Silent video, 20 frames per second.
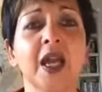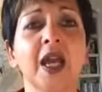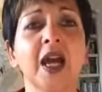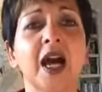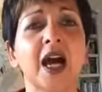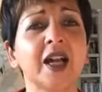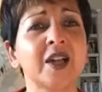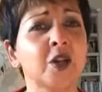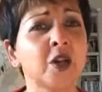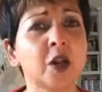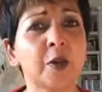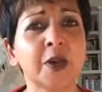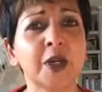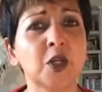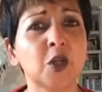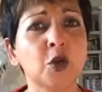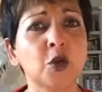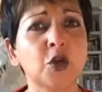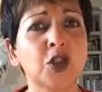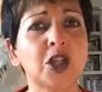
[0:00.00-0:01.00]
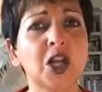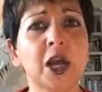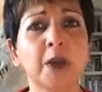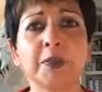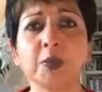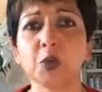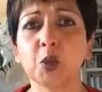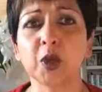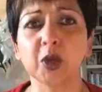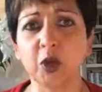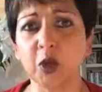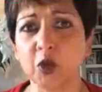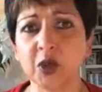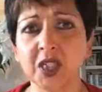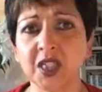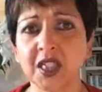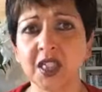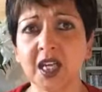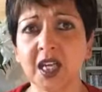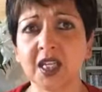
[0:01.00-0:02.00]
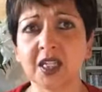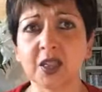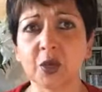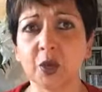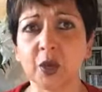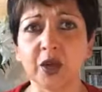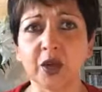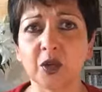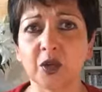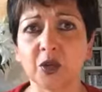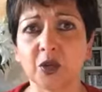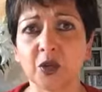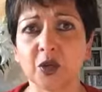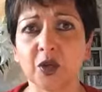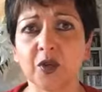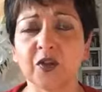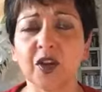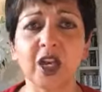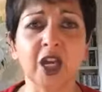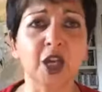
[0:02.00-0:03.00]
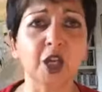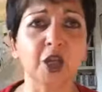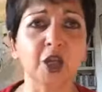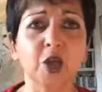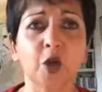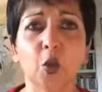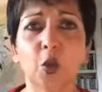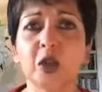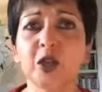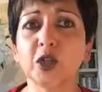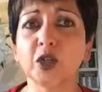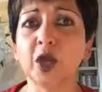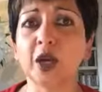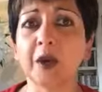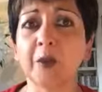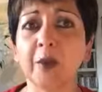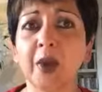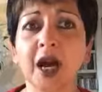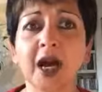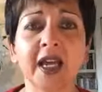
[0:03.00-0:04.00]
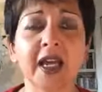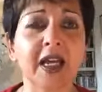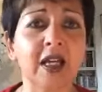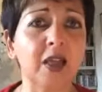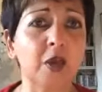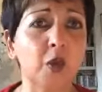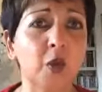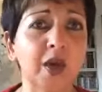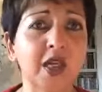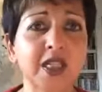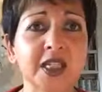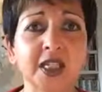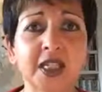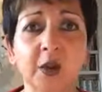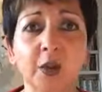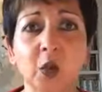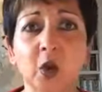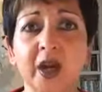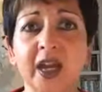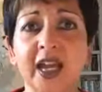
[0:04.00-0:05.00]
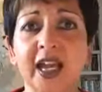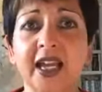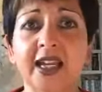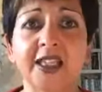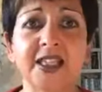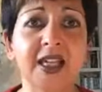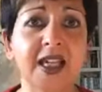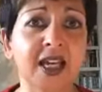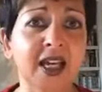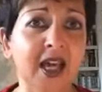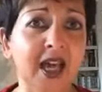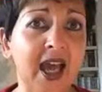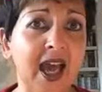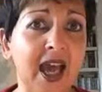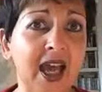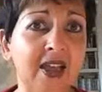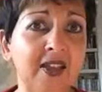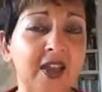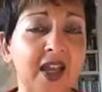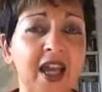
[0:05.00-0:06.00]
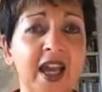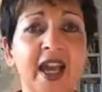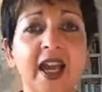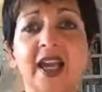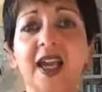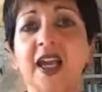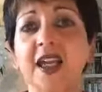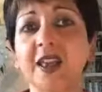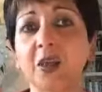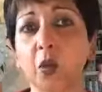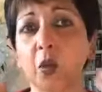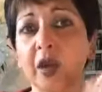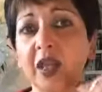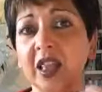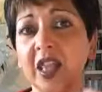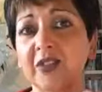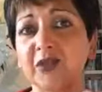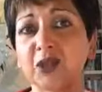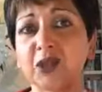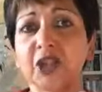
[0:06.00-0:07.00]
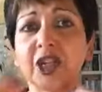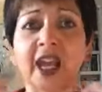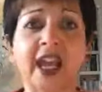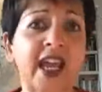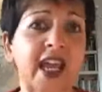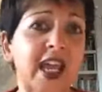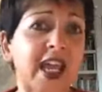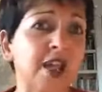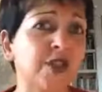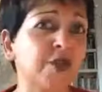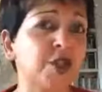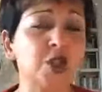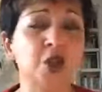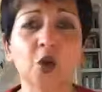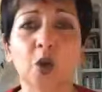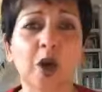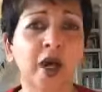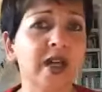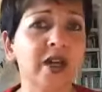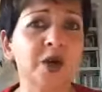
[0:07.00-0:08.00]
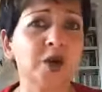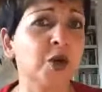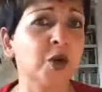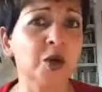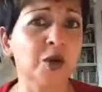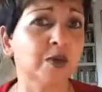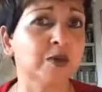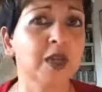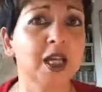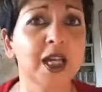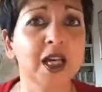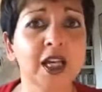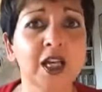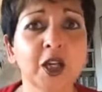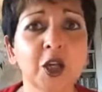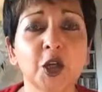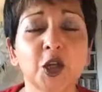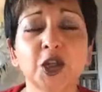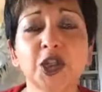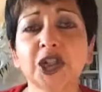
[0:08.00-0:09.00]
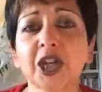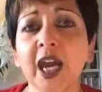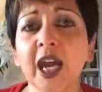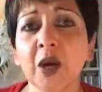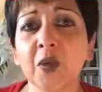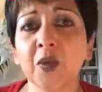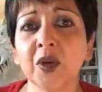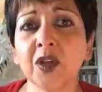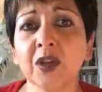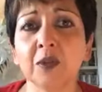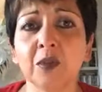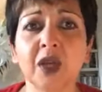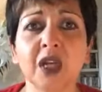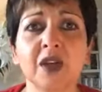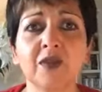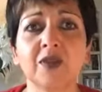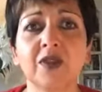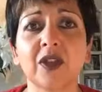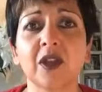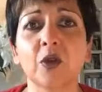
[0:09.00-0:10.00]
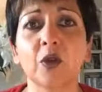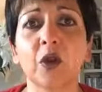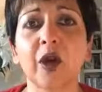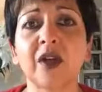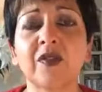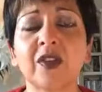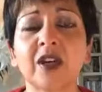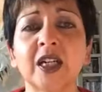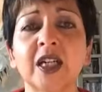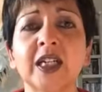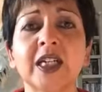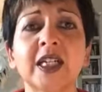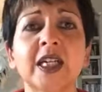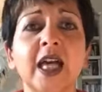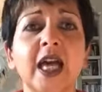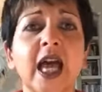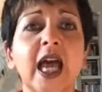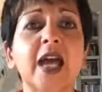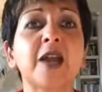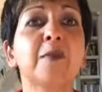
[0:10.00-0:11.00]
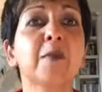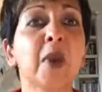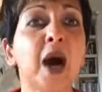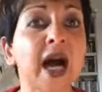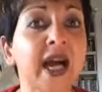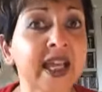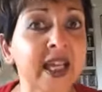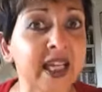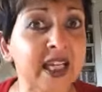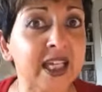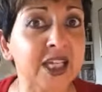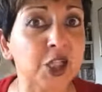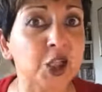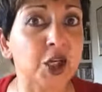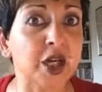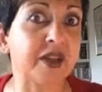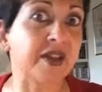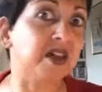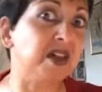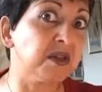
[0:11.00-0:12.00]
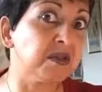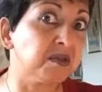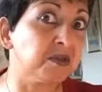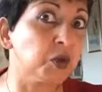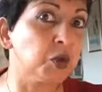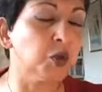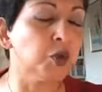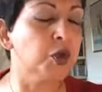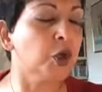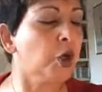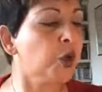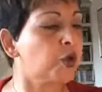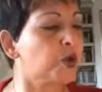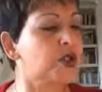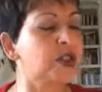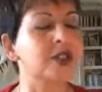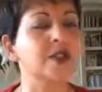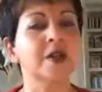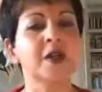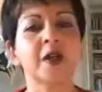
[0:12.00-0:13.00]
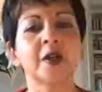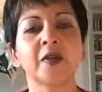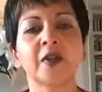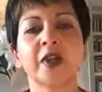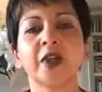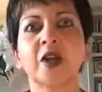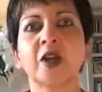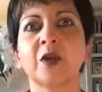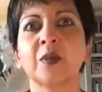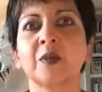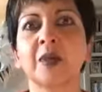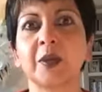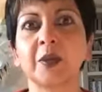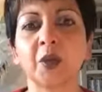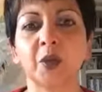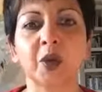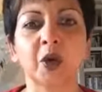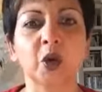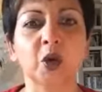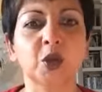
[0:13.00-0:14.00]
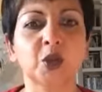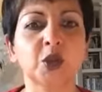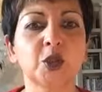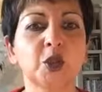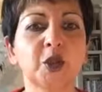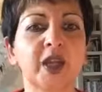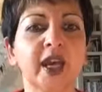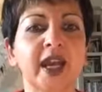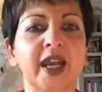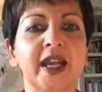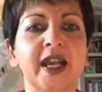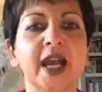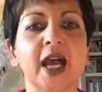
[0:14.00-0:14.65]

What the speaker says: I don't know about you chaps, what you discuss when you sort of, you know, what do you admire? The way someone has had their haircut, the way they've shaved, you know, I don't know. You know, share with me if you ever admire each other. Who knows? You know, maybe we all do that.